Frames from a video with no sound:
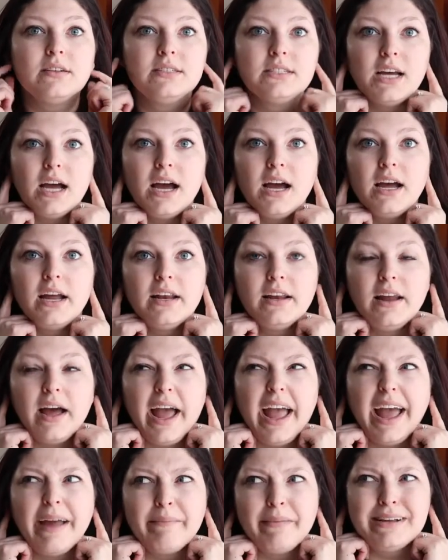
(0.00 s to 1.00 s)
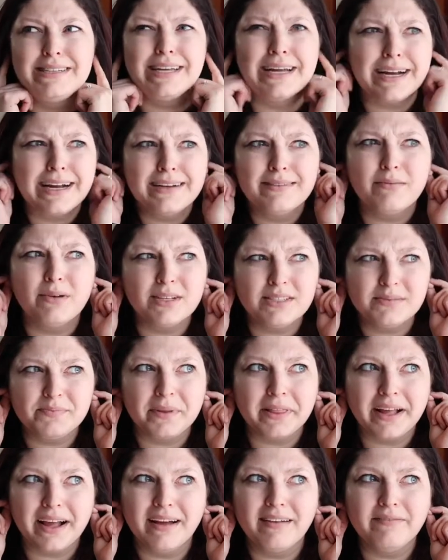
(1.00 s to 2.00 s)
done. I had my second ones,
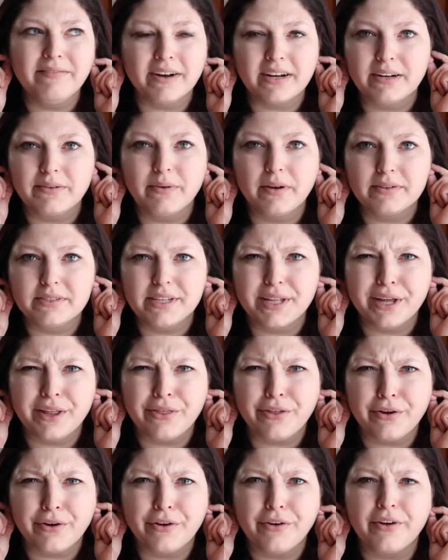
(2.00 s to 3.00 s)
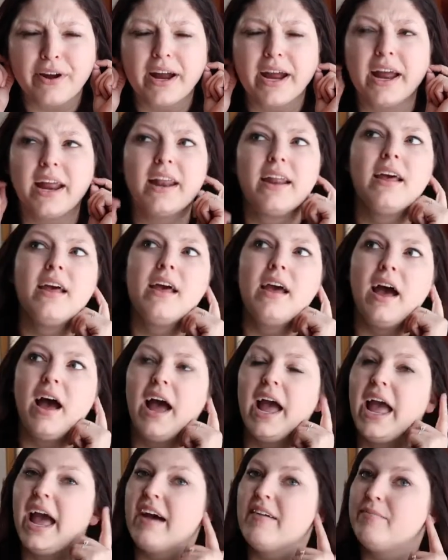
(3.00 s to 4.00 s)
but they got infected when I was in like third grade.
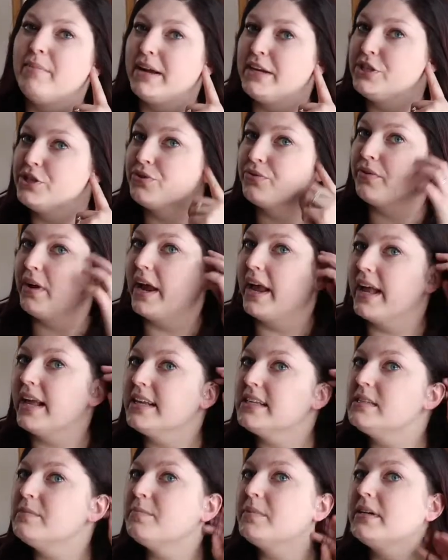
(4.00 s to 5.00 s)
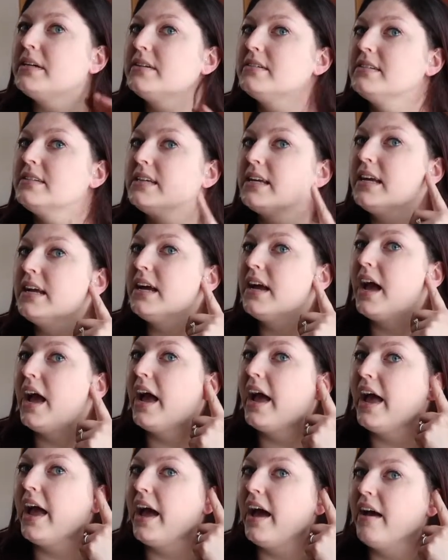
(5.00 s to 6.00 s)
I have my tragus piercing.
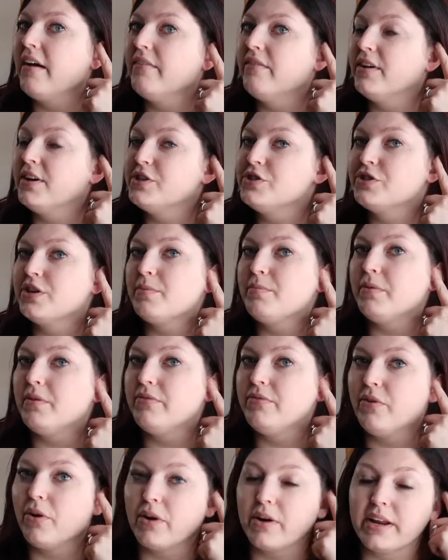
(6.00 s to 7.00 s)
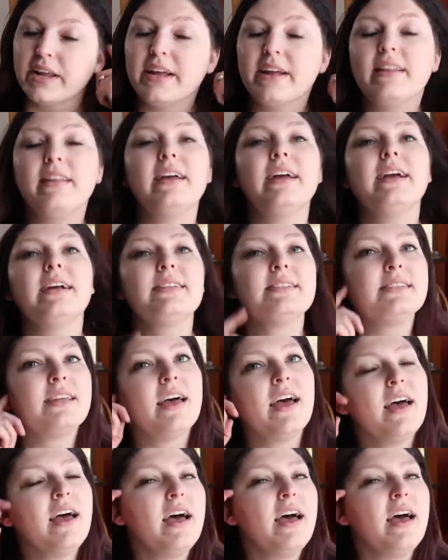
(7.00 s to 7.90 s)
I have a triple forward helix.